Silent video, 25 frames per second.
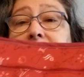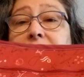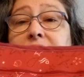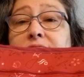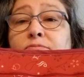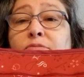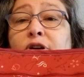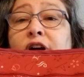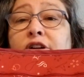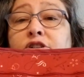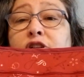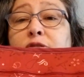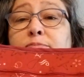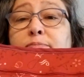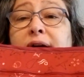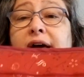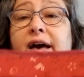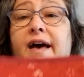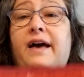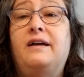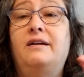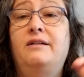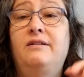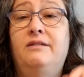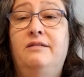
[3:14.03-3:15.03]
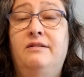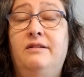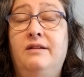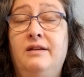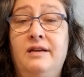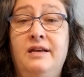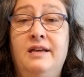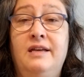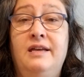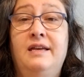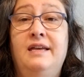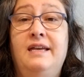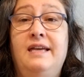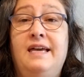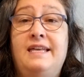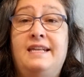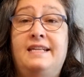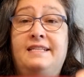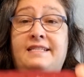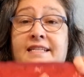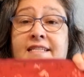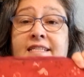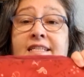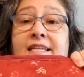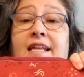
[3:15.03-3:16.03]
project bag, and as
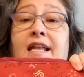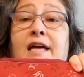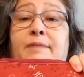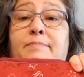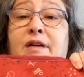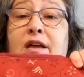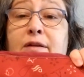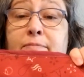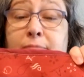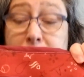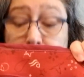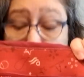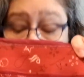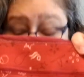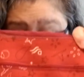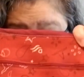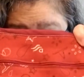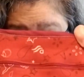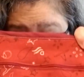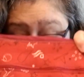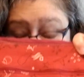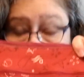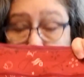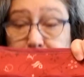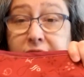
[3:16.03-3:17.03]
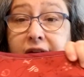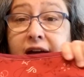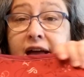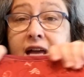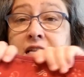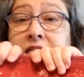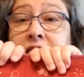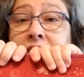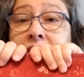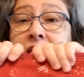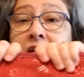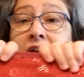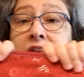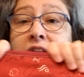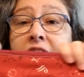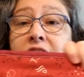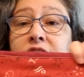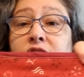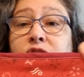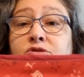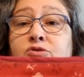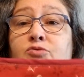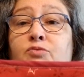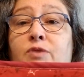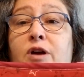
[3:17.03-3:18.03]
I said, I make my own project bags, and I
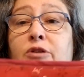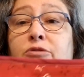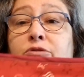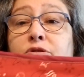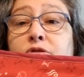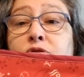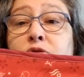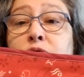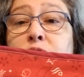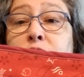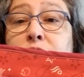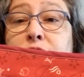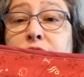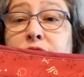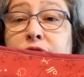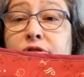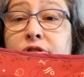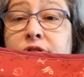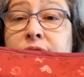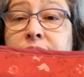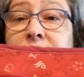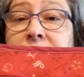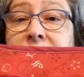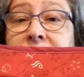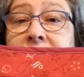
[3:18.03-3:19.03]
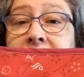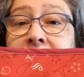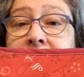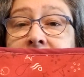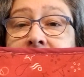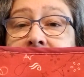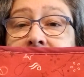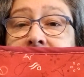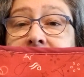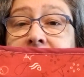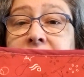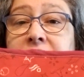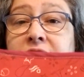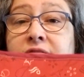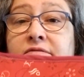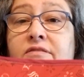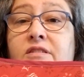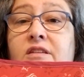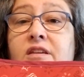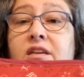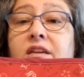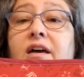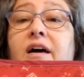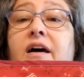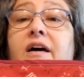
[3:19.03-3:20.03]
use rounded corners instead of
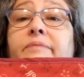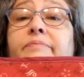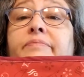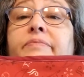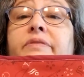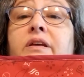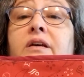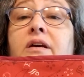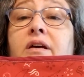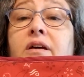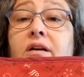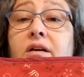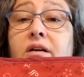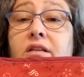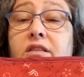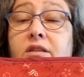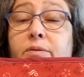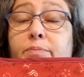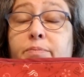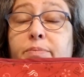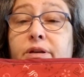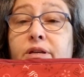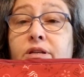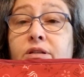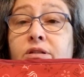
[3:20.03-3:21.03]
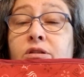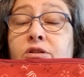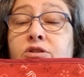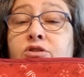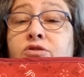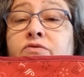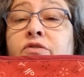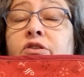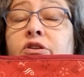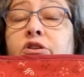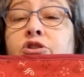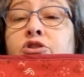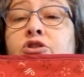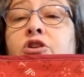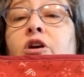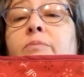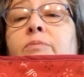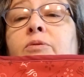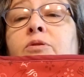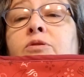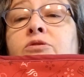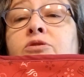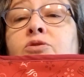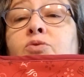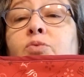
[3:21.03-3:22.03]
the very
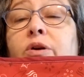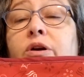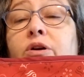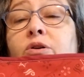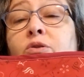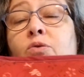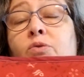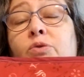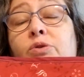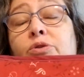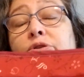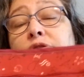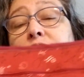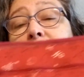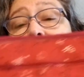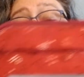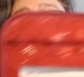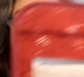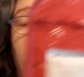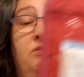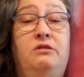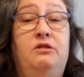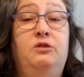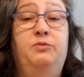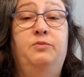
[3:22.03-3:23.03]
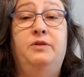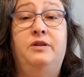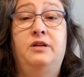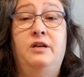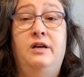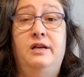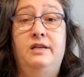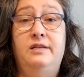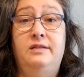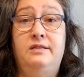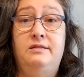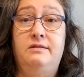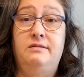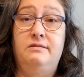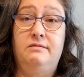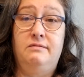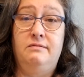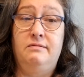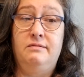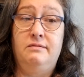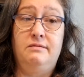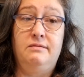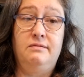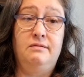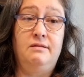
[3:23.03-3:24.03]
sharp square corners, just because
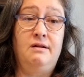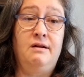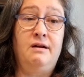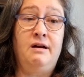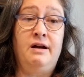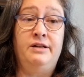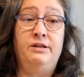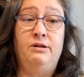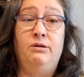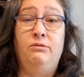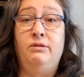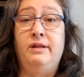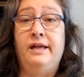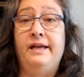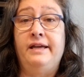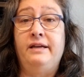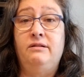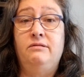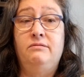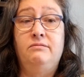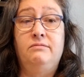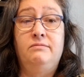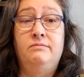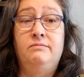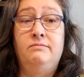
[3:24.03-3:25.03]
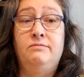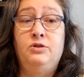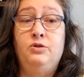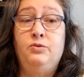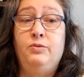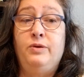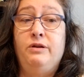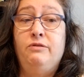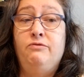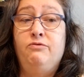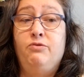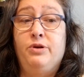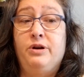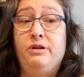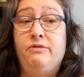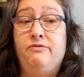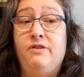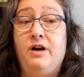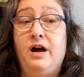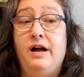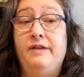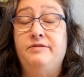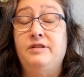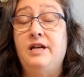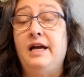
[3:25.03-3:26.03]
I don't like doing
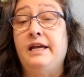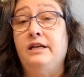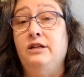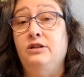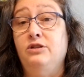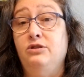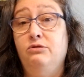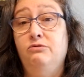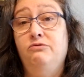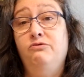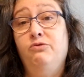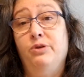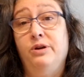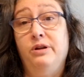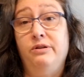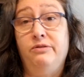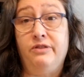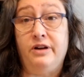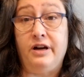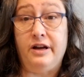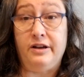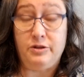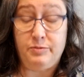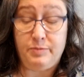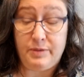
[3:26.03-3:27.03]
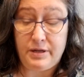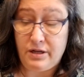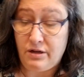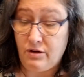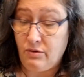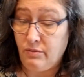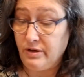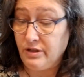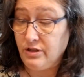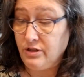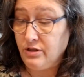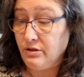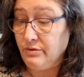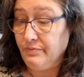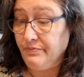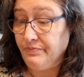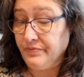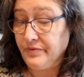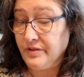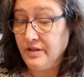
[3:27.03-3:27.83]
45s. I can do 45s, but I don't want to.